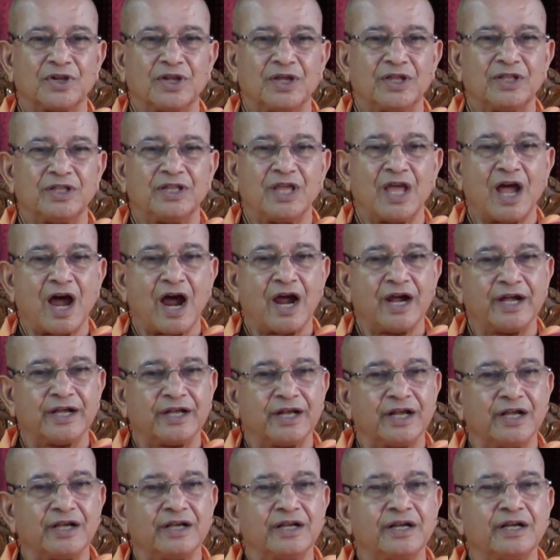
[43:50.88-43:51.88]
The
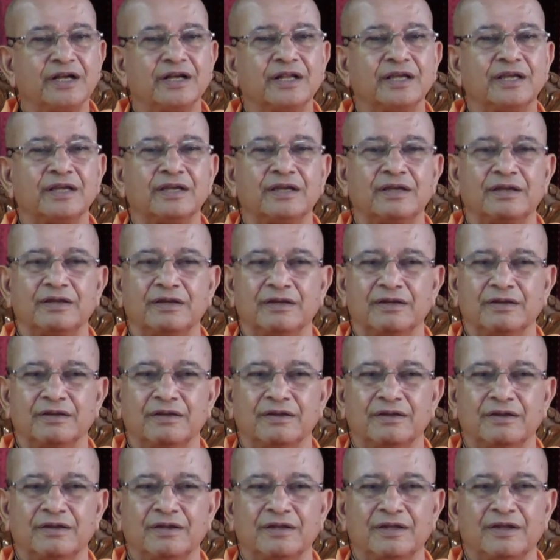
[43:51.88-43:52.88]
identity,
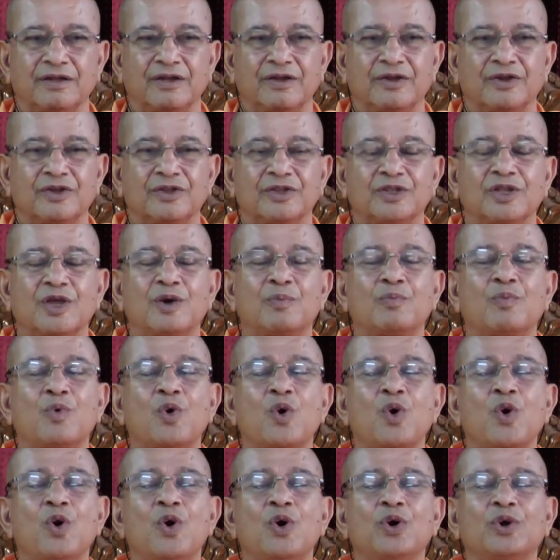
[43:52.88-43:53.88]
the
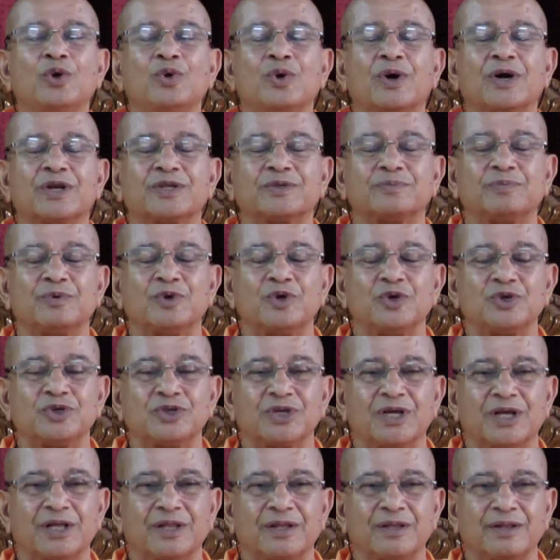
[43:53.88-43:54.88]
more you are
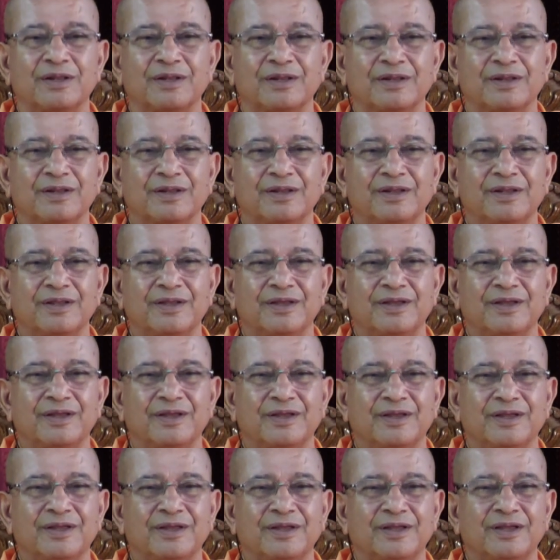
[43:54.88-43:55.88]
spiritual,
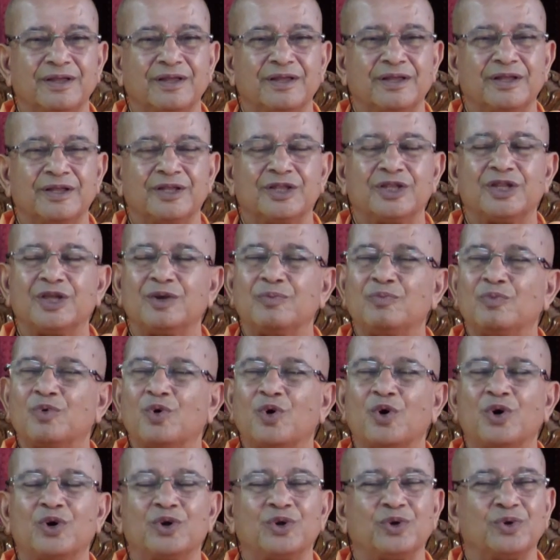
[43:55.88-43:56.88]
the
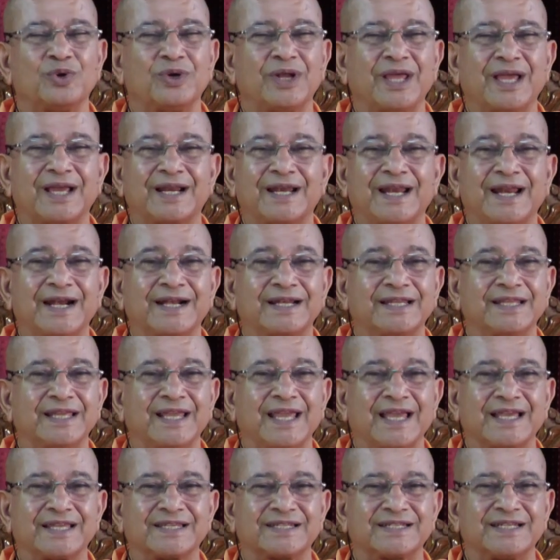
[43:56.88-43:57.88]
more you neglect the
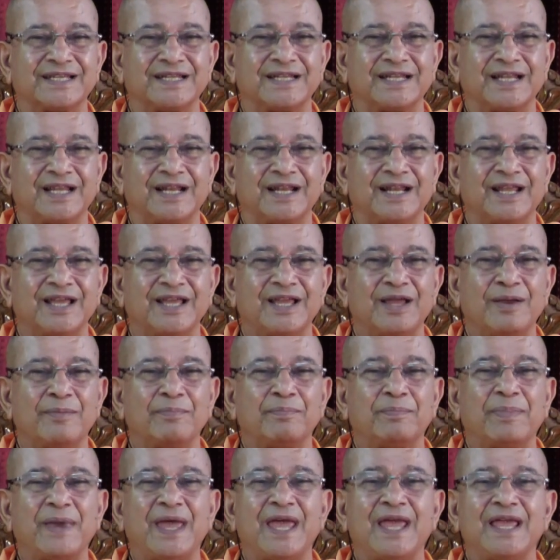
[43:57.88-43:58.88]
external
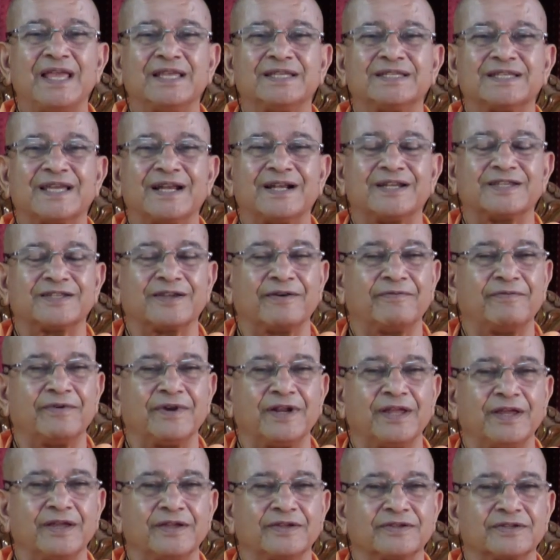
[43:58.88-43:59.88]
pains and
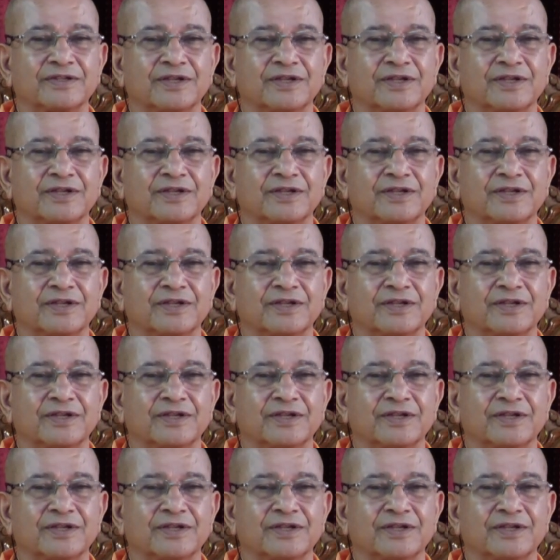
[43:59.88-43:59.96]
sufferings